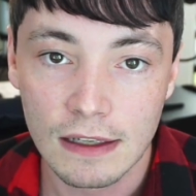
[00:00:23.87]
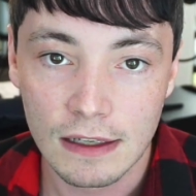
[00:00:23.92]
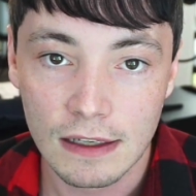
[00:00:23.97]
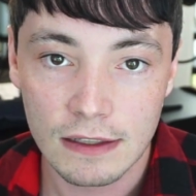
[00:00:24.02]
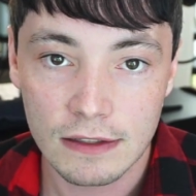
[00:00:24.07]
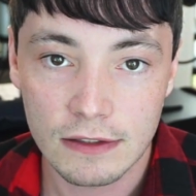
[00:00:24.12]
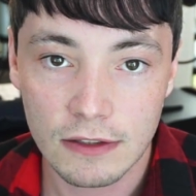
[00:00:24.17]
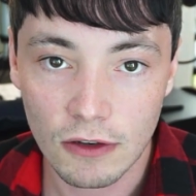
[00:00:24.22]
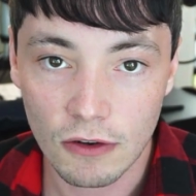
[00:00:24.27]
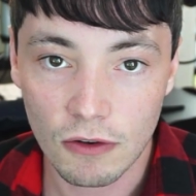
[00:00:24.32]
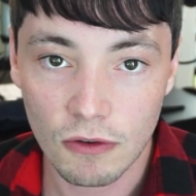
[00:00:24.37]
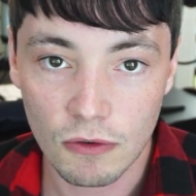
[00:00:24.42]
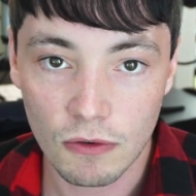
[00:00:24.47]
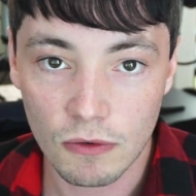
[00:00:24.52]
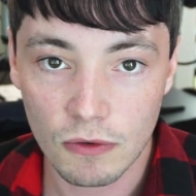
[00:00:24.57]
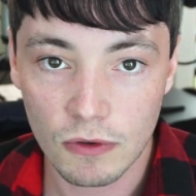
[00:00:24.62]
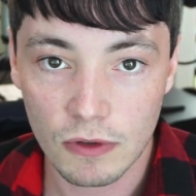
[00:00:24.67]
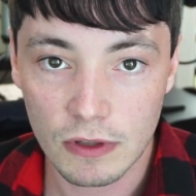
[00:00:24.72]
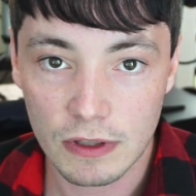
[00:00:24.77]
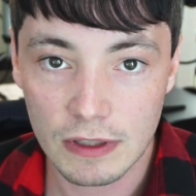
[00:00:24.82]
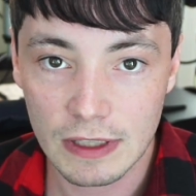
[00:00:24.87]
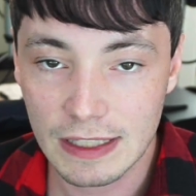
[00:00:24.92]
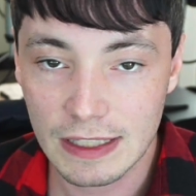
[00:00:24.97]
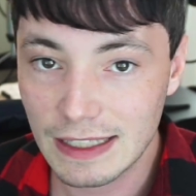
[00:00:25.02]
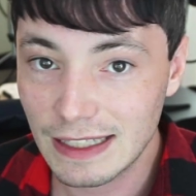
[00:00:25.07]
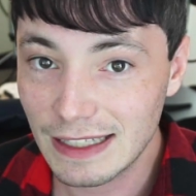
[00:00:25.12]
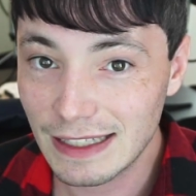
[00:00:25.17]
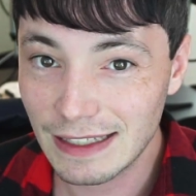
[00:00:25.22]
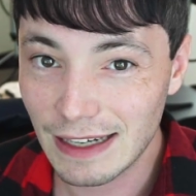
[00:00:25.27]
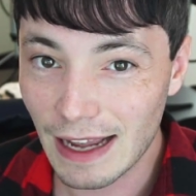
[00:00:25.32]
So this
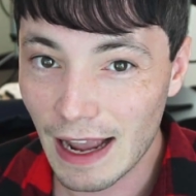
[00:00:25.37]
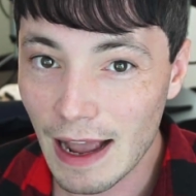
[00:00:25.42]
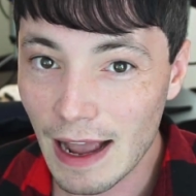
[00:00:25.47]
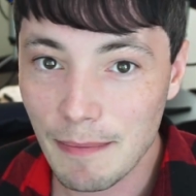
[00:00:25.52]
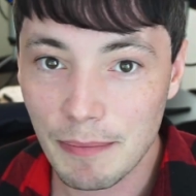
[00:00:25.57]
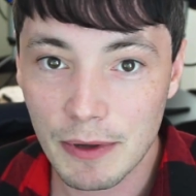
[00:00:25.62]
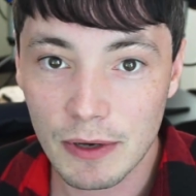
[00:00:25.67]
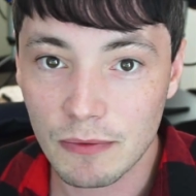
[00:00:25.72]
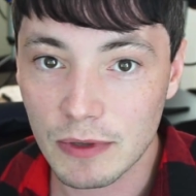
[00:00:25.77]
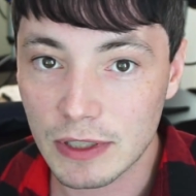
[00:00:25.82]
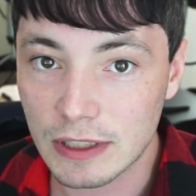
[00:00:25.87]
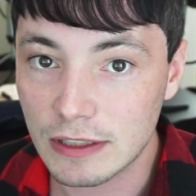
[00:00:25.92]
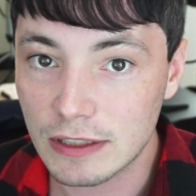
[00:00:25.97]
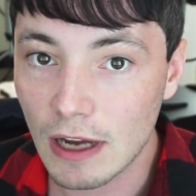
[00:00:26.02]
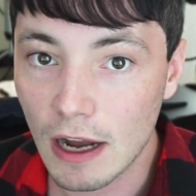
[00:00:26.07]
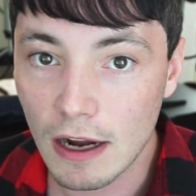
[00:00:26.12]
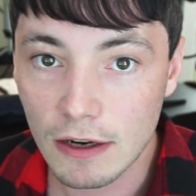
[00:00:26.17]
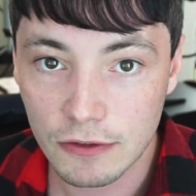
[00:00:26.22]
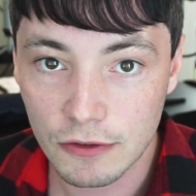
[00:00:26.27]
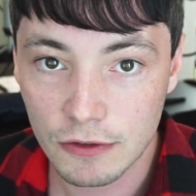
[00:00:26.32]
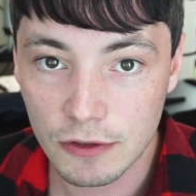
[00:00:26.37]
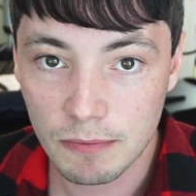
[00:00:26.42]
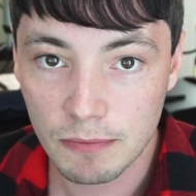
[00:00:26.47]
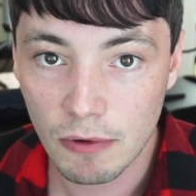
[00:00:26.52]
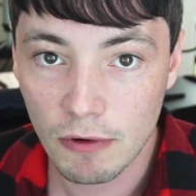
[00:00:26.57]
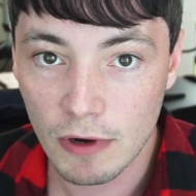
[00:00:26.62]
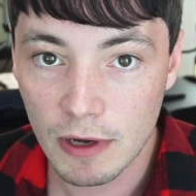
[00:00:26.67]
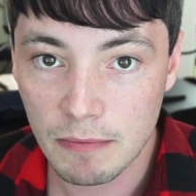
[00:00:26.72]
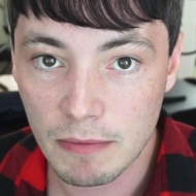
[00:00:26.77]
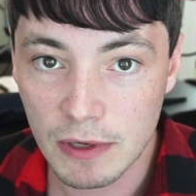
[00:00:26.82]
can happen with doctor's
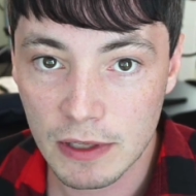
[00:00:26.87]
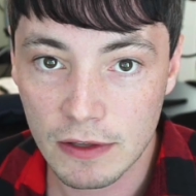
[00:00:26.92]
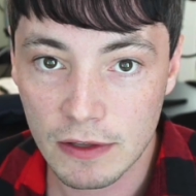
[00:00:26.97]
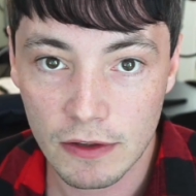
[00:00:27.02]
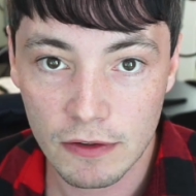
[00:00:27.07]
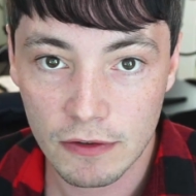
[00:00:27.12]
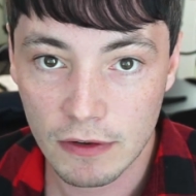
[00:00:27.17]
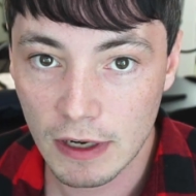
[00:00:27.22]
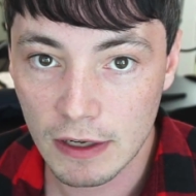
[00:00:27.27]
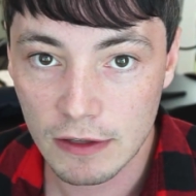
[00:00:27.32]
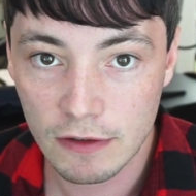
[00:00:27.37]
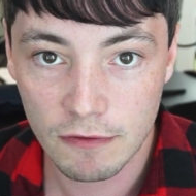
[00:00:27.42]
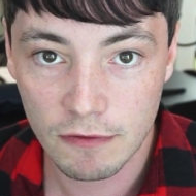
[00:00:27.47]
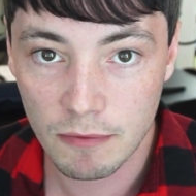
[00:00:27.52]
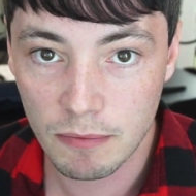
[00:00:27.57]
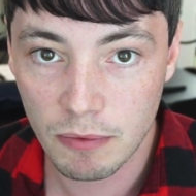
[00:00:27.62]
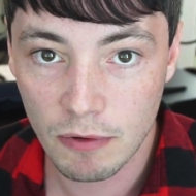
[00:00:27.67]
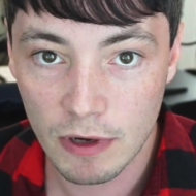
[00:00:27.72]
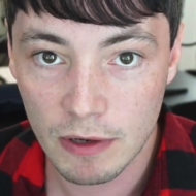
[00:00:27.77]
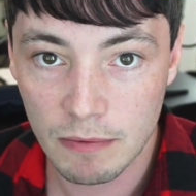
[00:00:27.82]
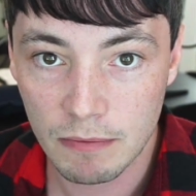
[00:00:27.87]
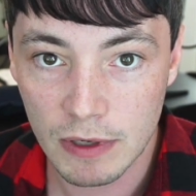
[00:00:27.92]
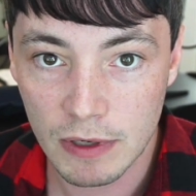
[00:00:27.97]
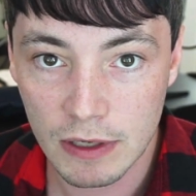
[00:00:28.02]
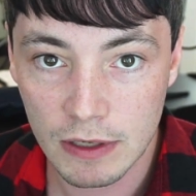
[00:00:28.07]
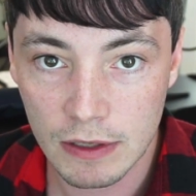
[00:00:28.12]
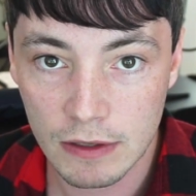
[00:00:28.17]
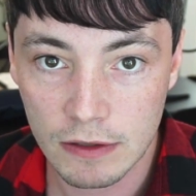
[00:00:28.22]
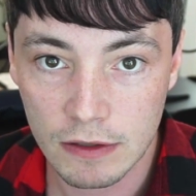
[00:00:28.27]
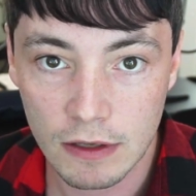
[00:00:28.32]
appointments, other kinds of
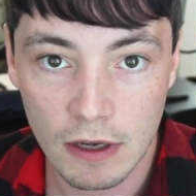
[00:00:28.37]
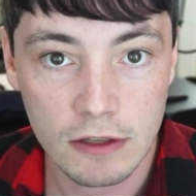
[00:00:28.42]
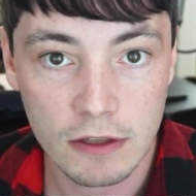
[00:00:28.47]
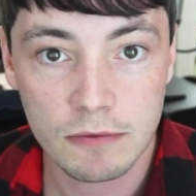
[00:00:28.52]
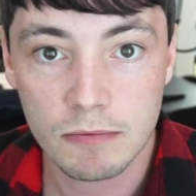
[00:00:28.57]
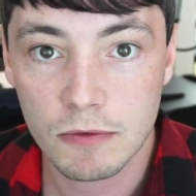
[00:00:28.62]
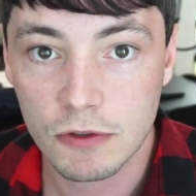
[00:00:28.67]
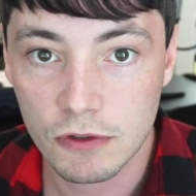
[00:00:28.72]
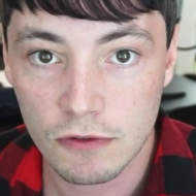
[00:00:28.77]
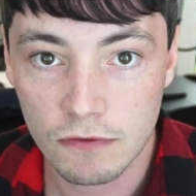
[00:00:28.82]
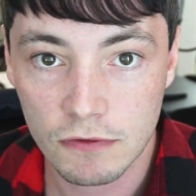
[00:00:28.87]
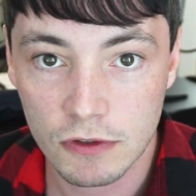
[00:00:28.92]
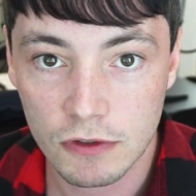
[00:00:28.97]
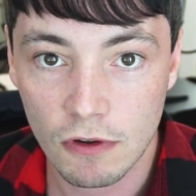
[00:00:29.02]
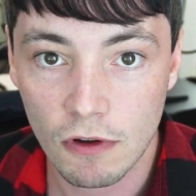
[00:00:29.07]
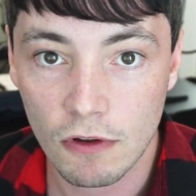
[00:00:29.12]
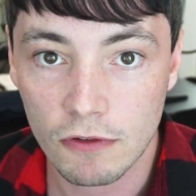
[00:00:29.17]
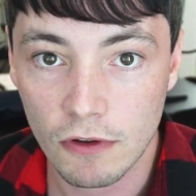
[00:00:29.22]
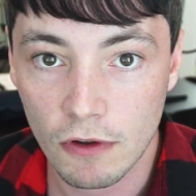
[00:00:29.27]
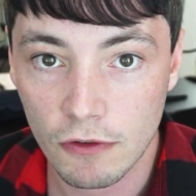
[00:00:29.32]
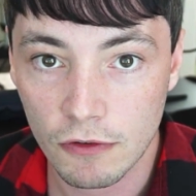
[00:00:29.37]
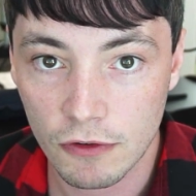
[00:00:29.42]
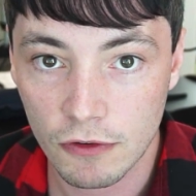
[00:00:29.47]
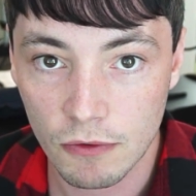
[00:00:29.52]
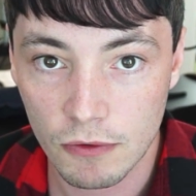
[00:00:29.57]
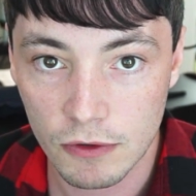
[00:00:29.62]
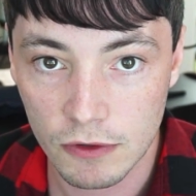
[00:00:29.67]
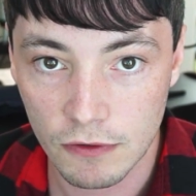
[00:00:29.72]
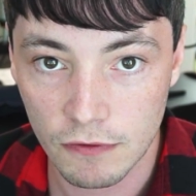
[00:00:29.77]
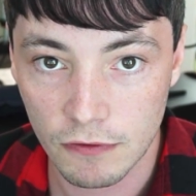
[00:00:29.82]
appointments, customer service calls, all
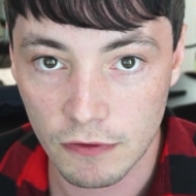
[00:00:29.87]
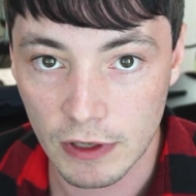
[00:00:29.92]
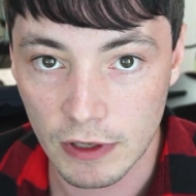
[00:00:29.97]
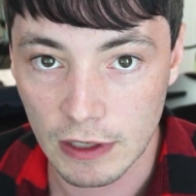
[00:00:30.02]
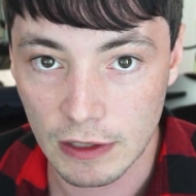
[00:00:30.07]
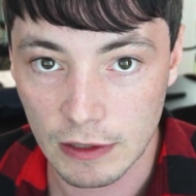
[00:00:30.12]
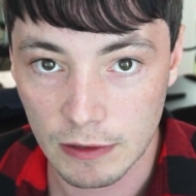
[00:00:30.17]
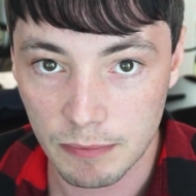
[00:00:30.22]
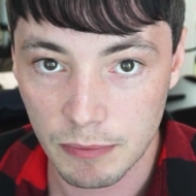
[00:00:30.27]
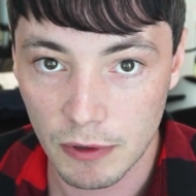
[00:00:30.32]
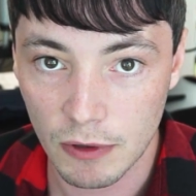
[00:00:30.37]
sorts of things.